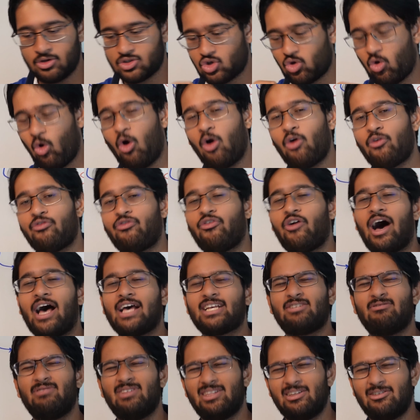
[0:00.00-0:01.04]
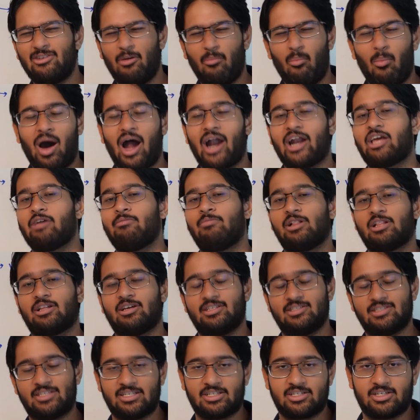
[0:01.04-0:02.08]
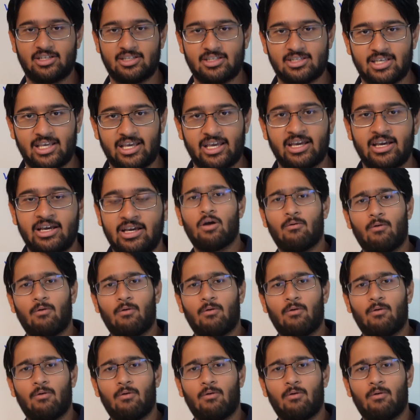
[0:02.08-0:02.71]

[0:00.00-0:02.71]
score fast with remarkable consistency.